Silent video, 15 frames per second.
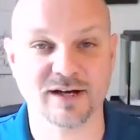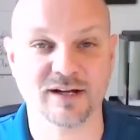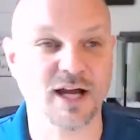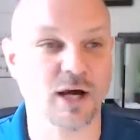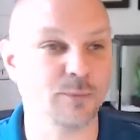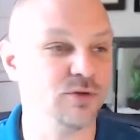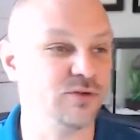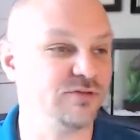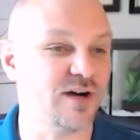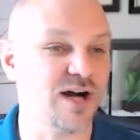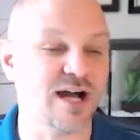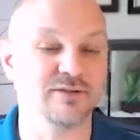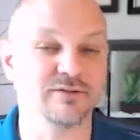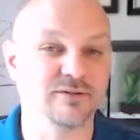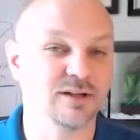help you
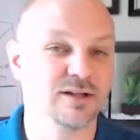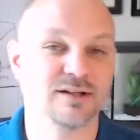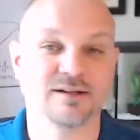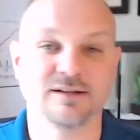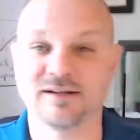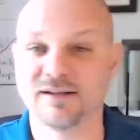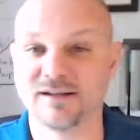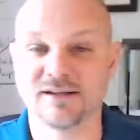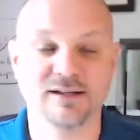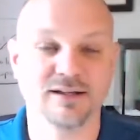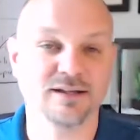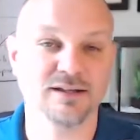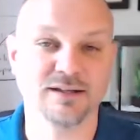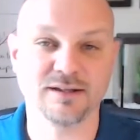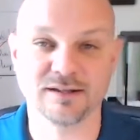find
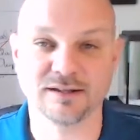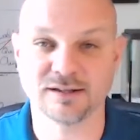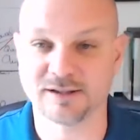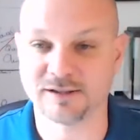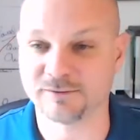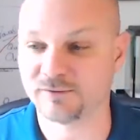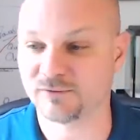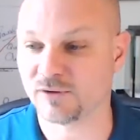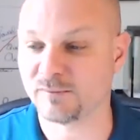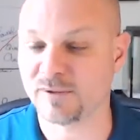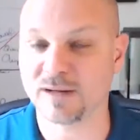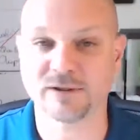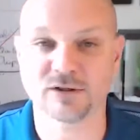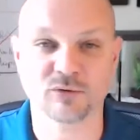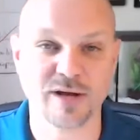from
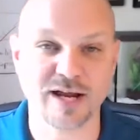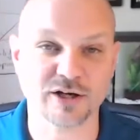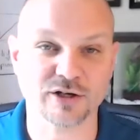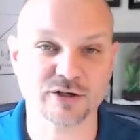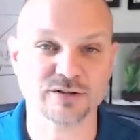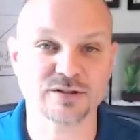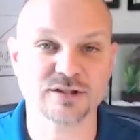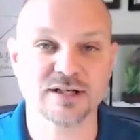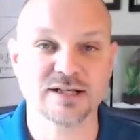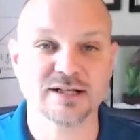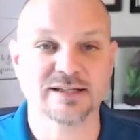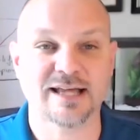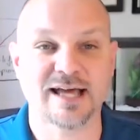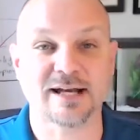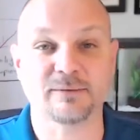public records
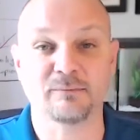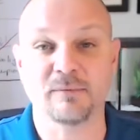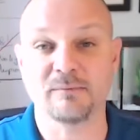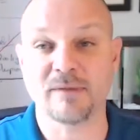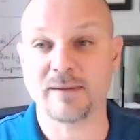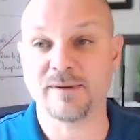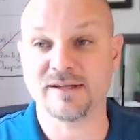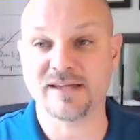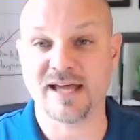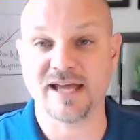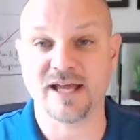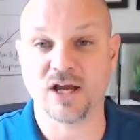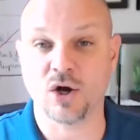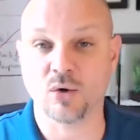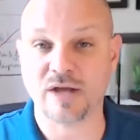that maybe
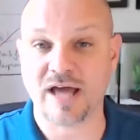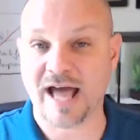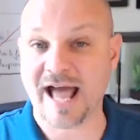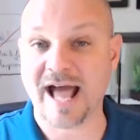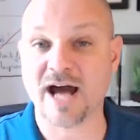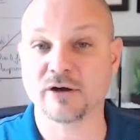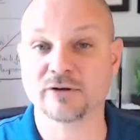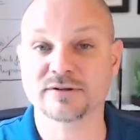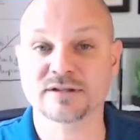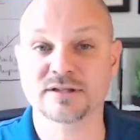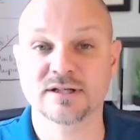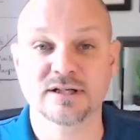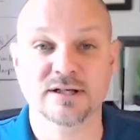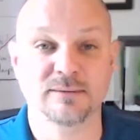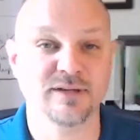they own a house,
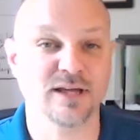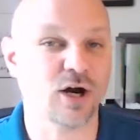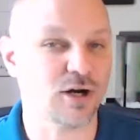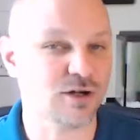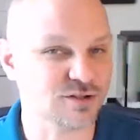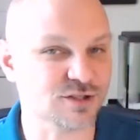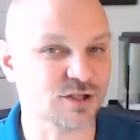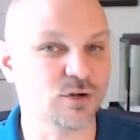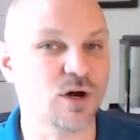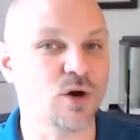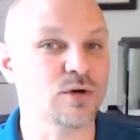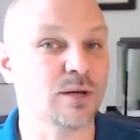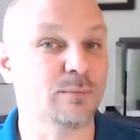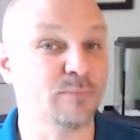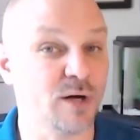they also
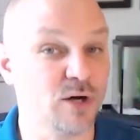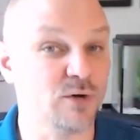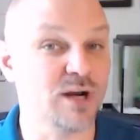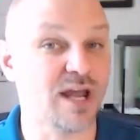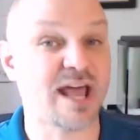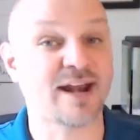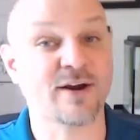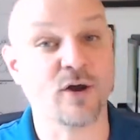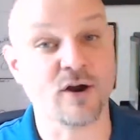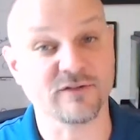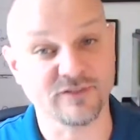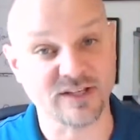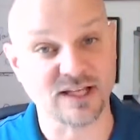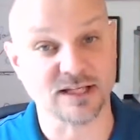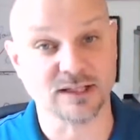own a boat and an
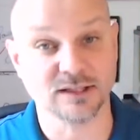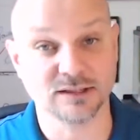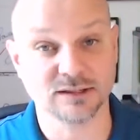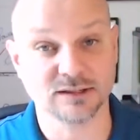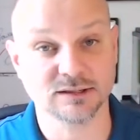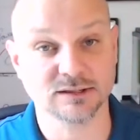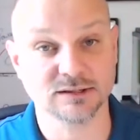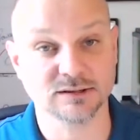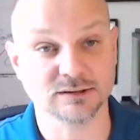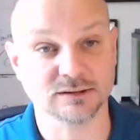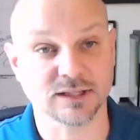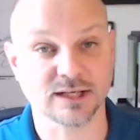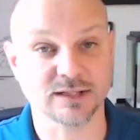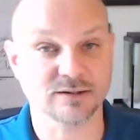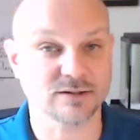RV,
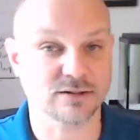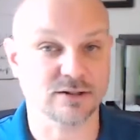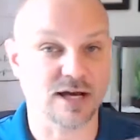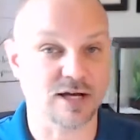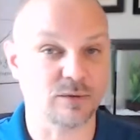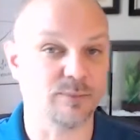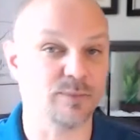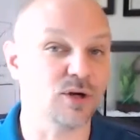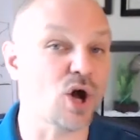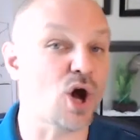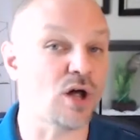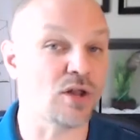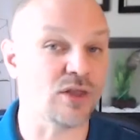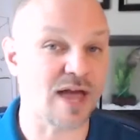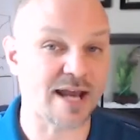right? So how do we put
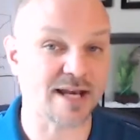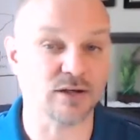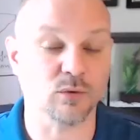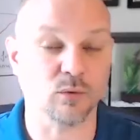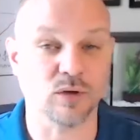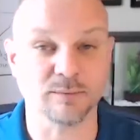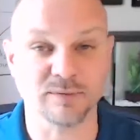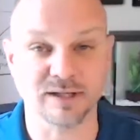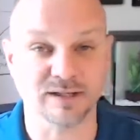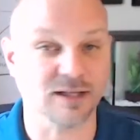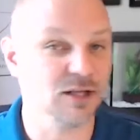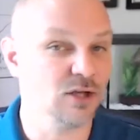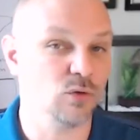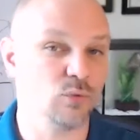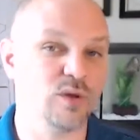all that into one big?
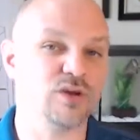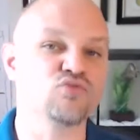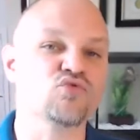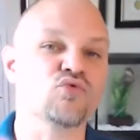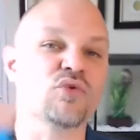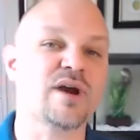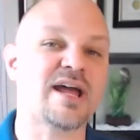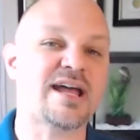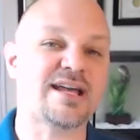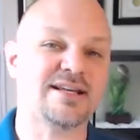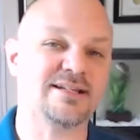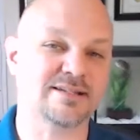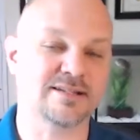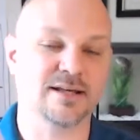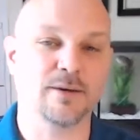We can
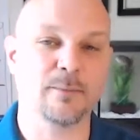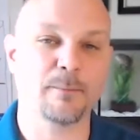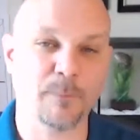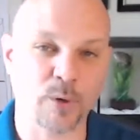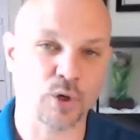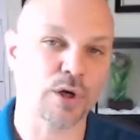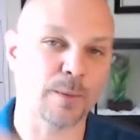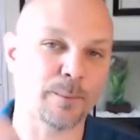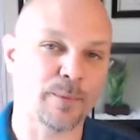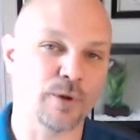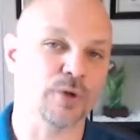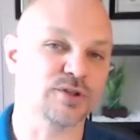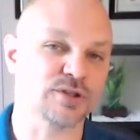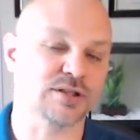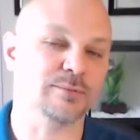raise per
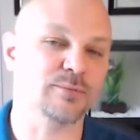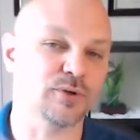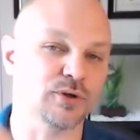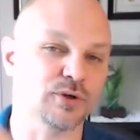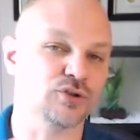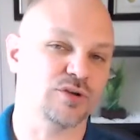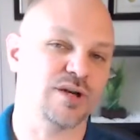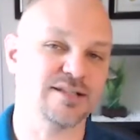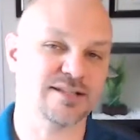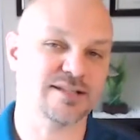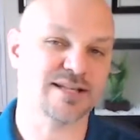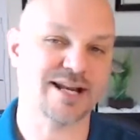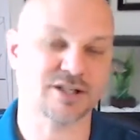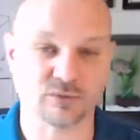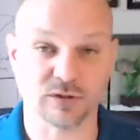person, per
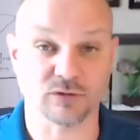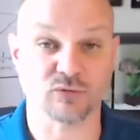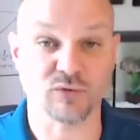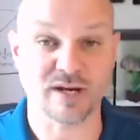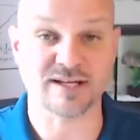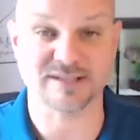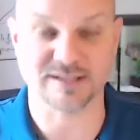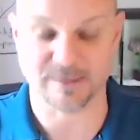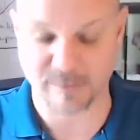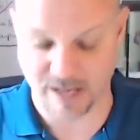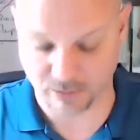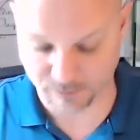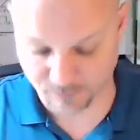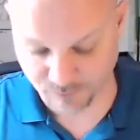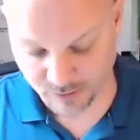transaction. We can raise the
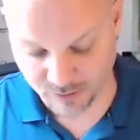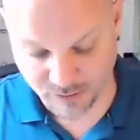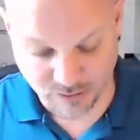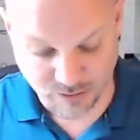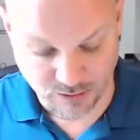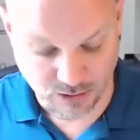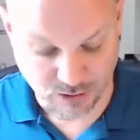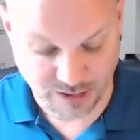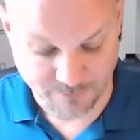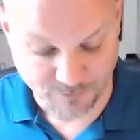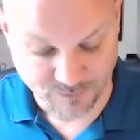amount. Okay.